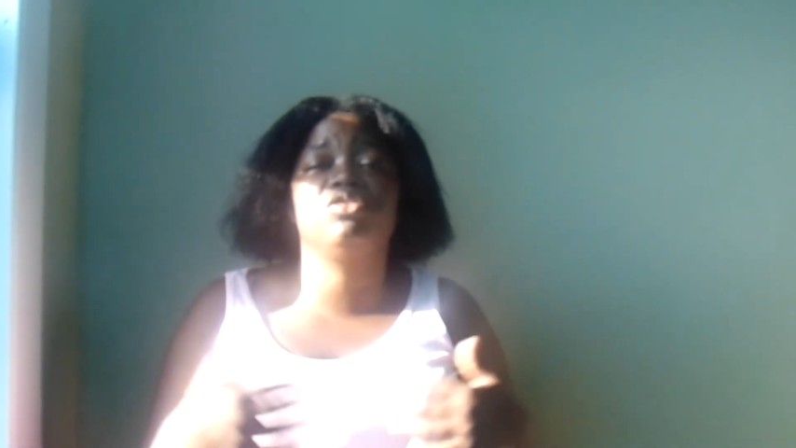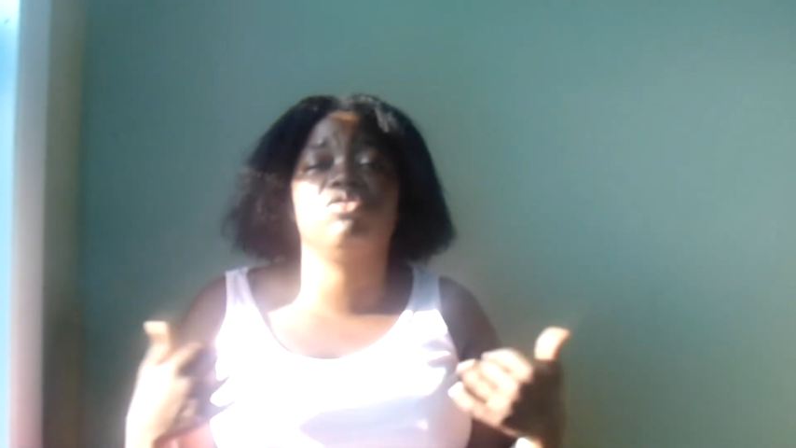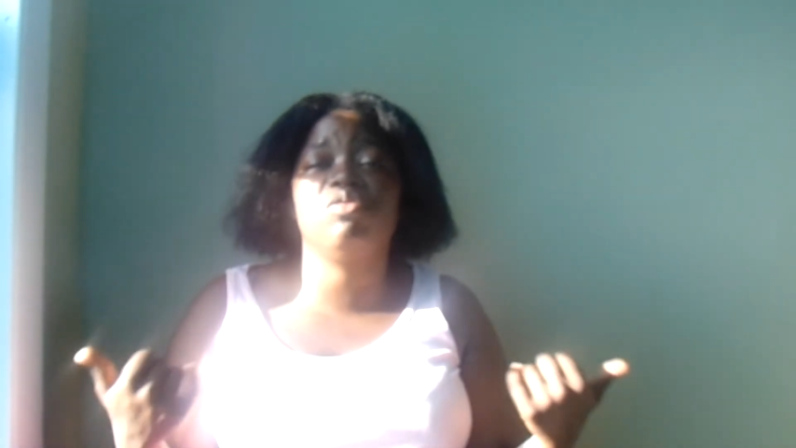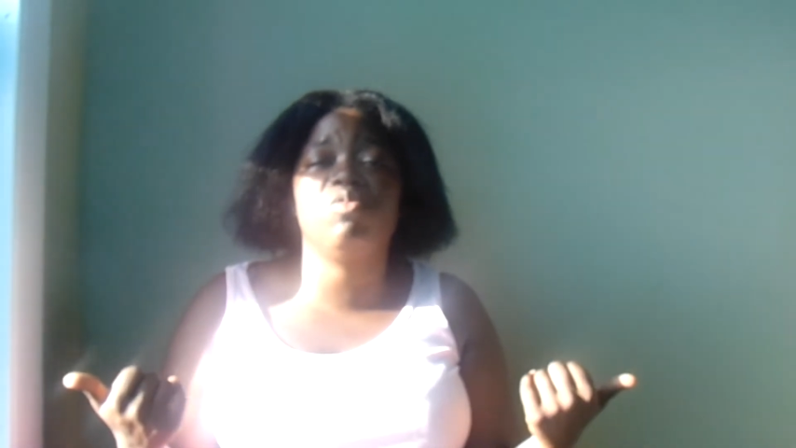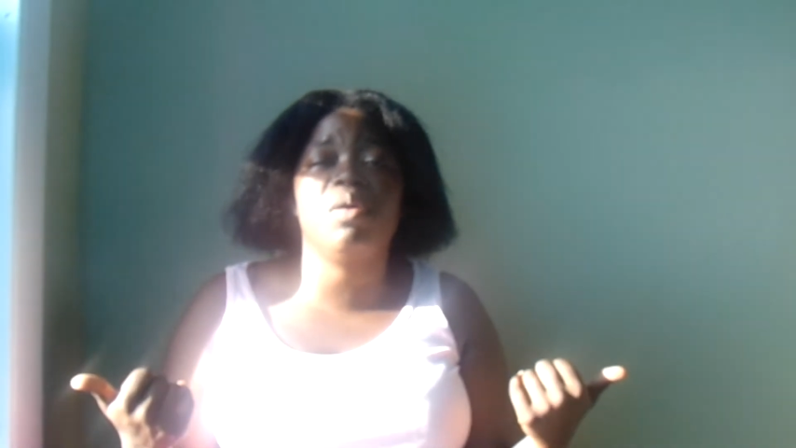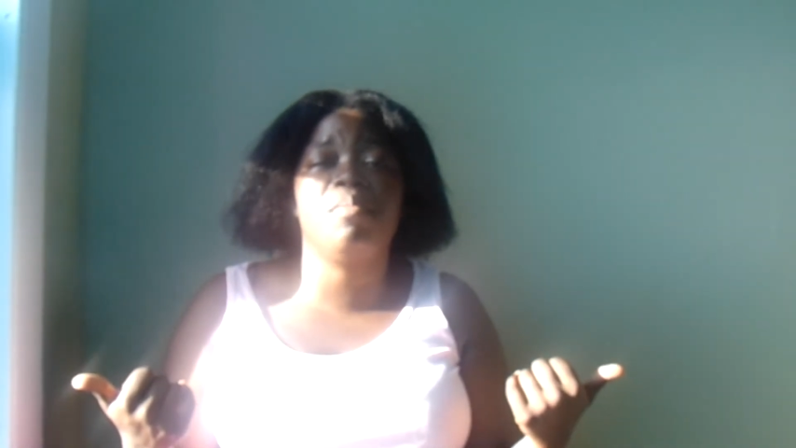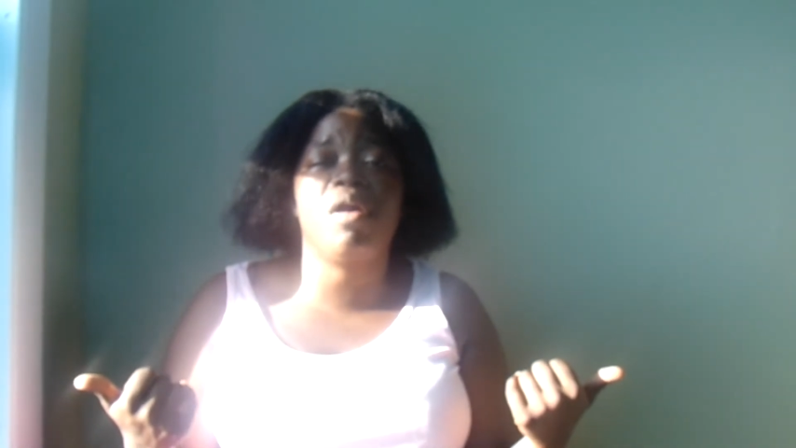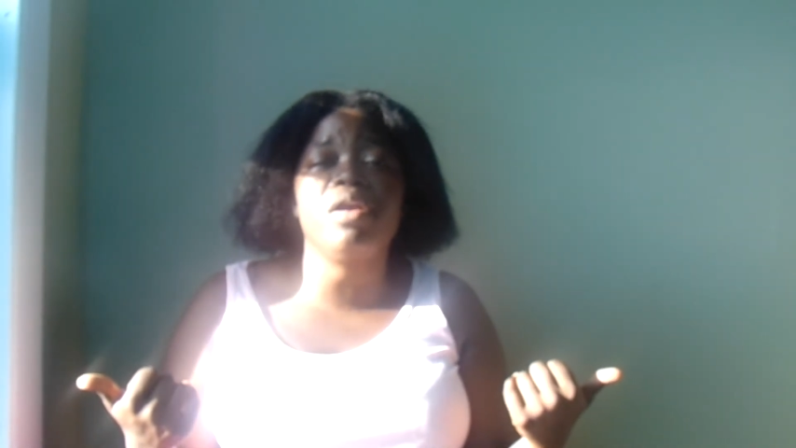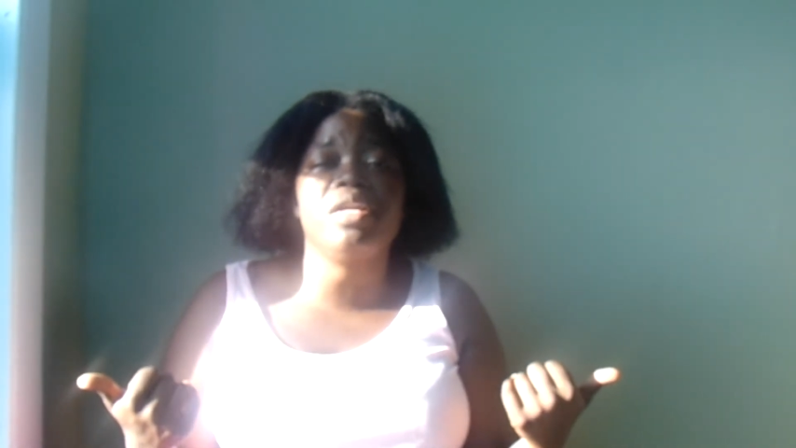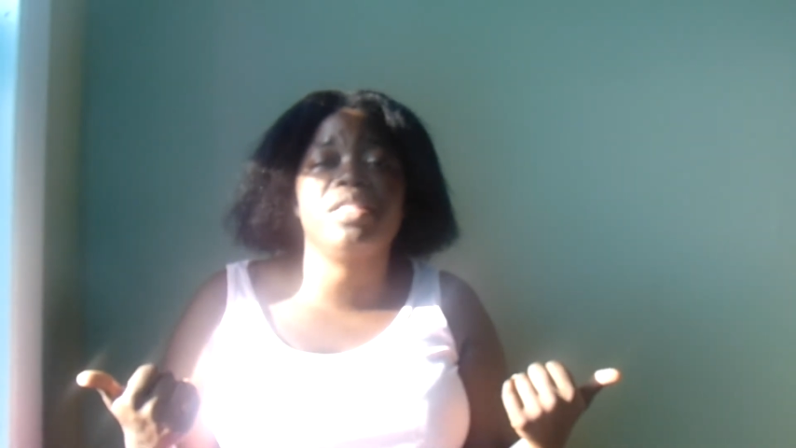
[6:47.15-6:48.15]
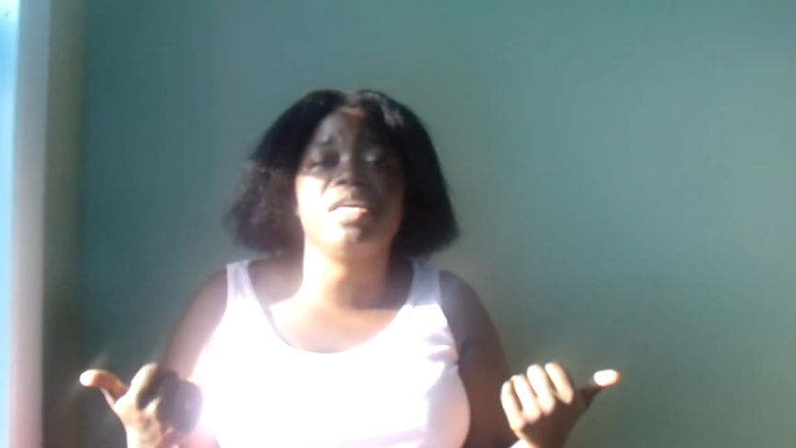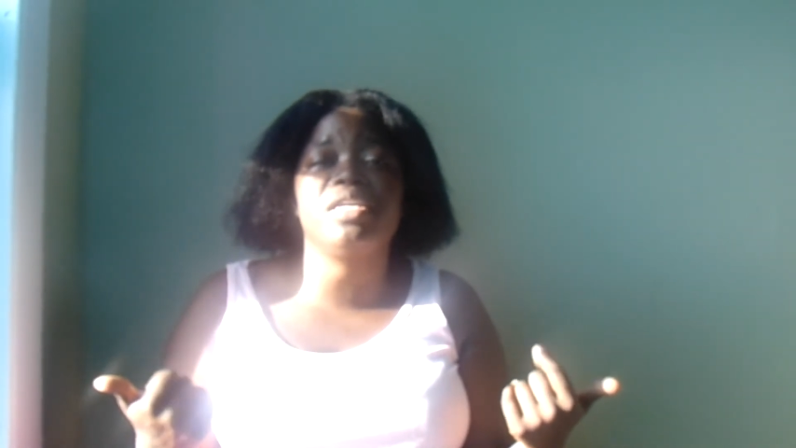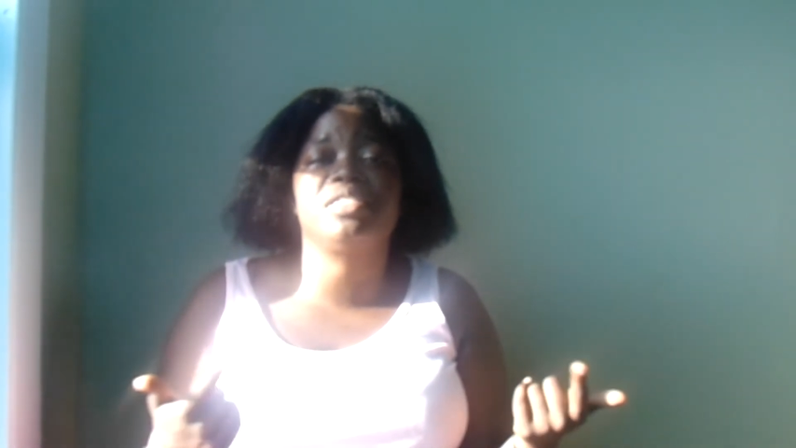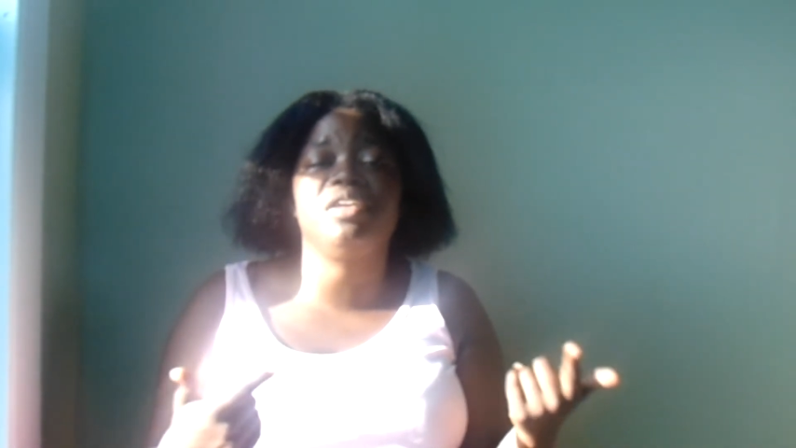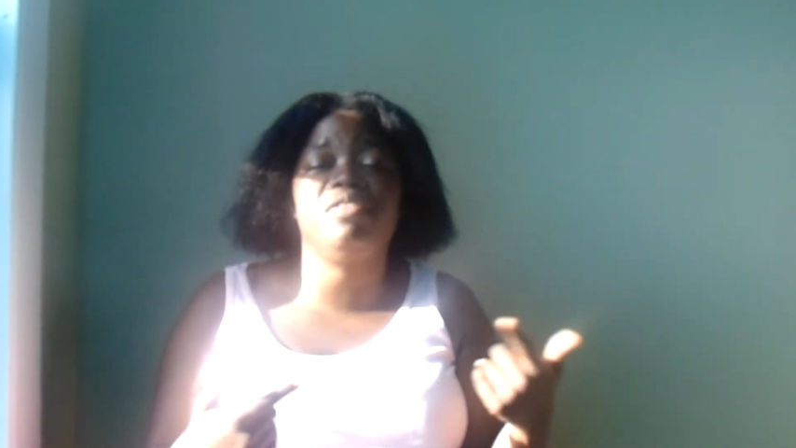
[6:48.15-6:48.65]
doing what Martin
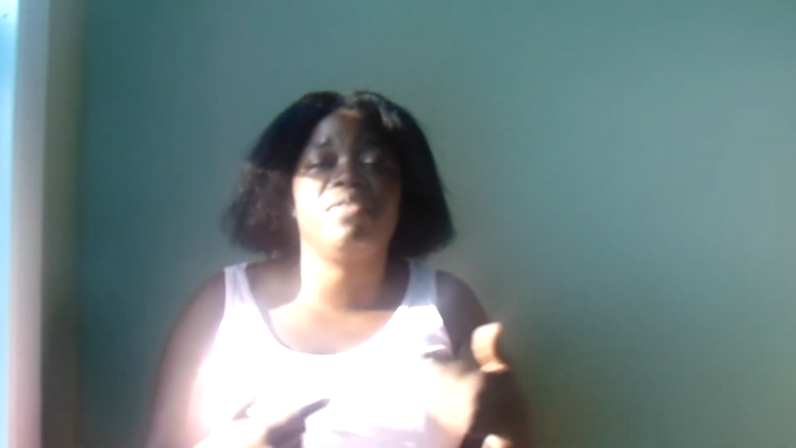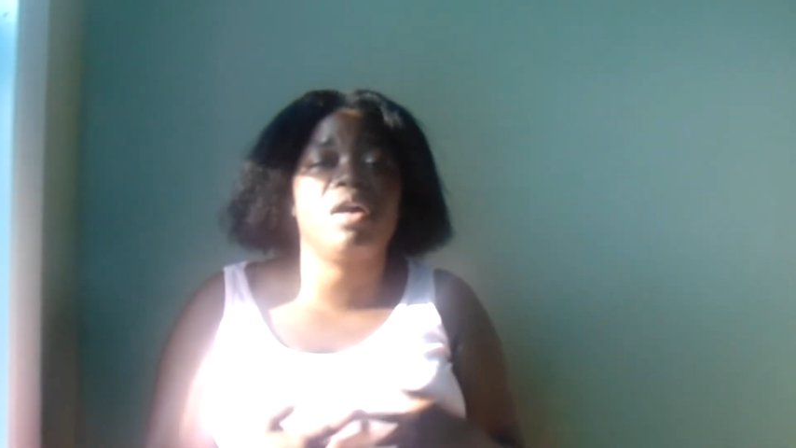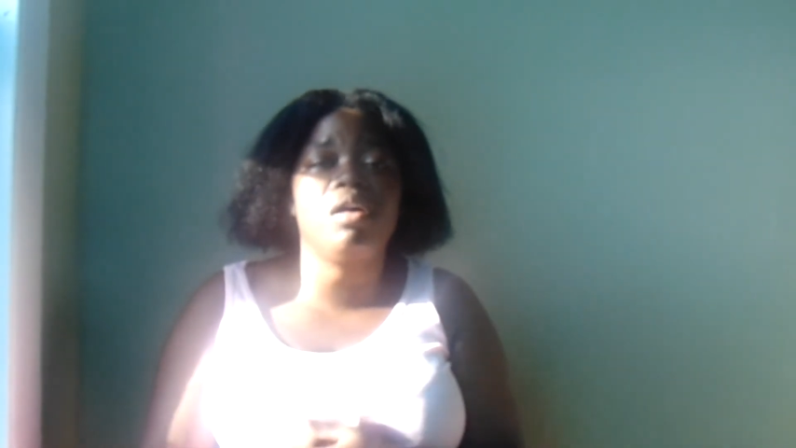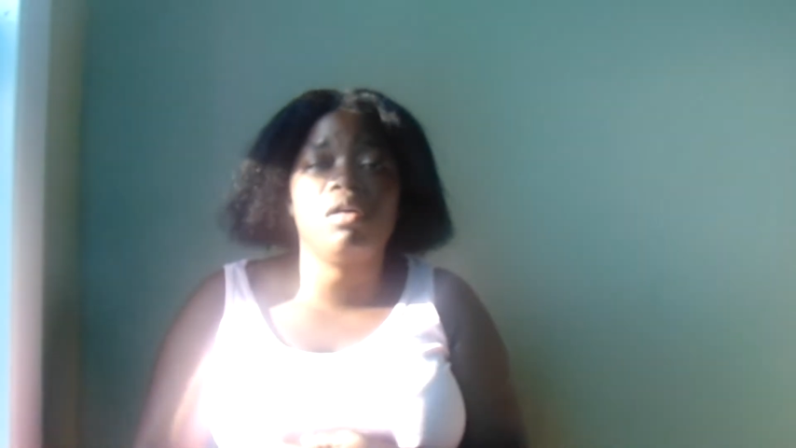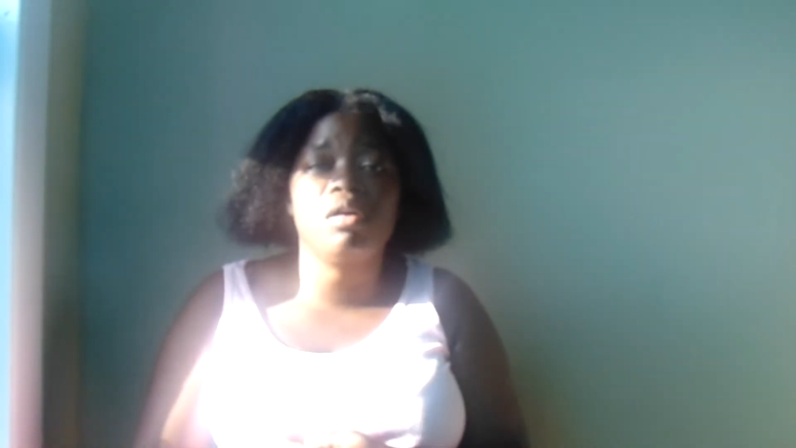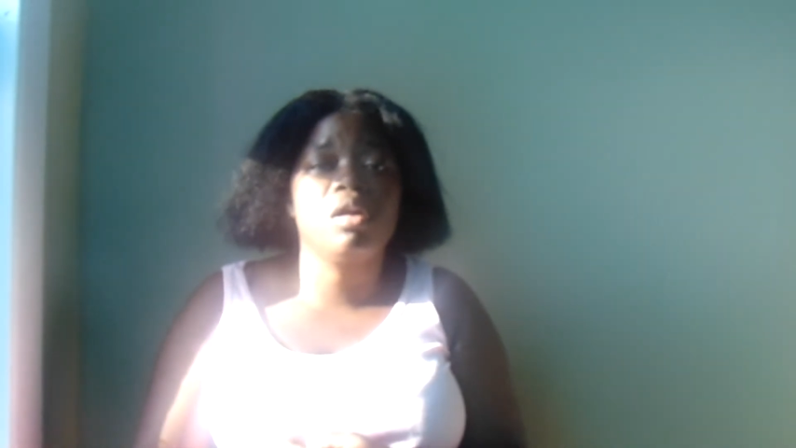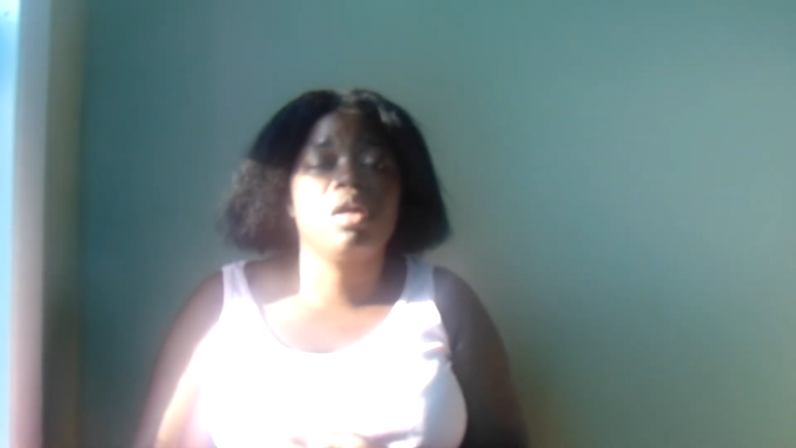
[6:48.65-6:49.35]
did to Yvonne,